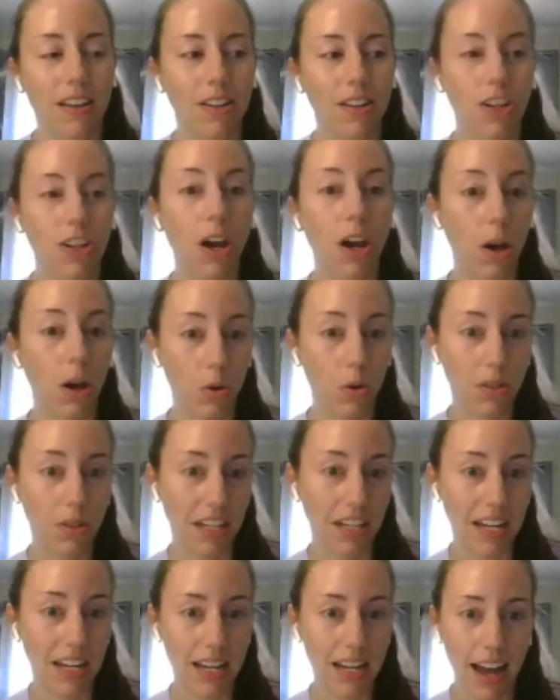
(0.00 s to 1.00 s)

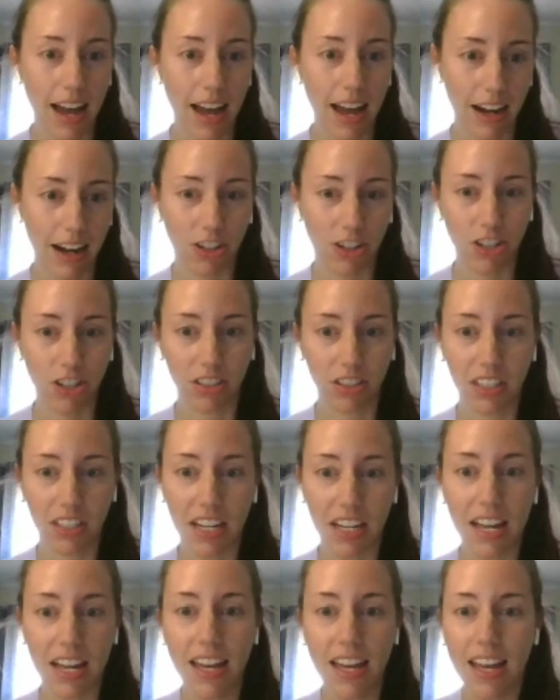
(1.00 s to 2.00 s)
OT
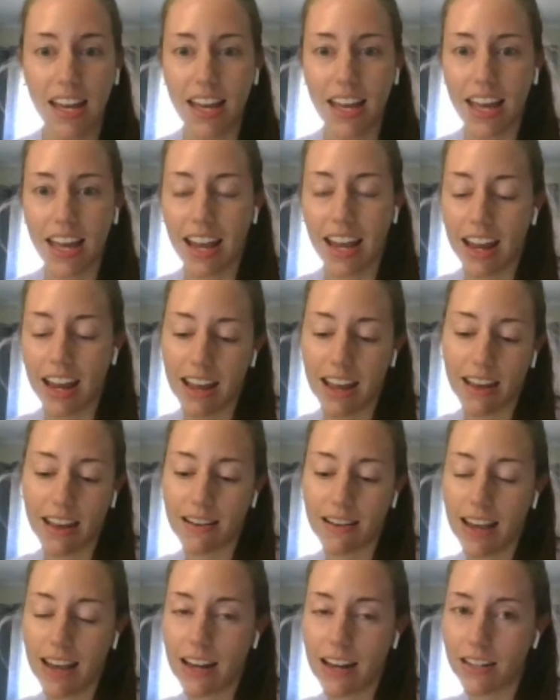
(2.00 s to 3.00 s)
actually and
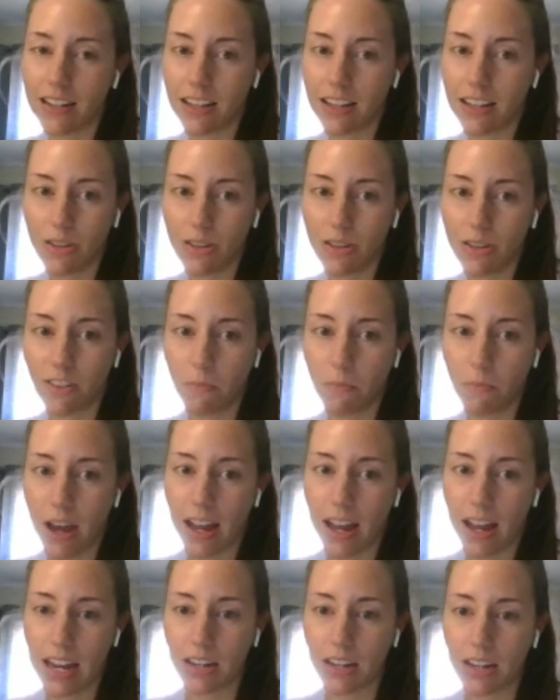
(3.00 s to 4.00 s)
had to get use of my
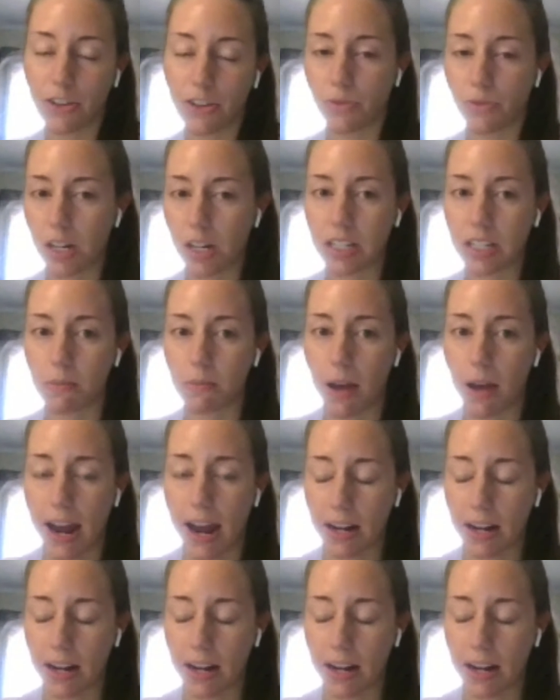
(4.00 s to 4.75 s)
hand and wrist back.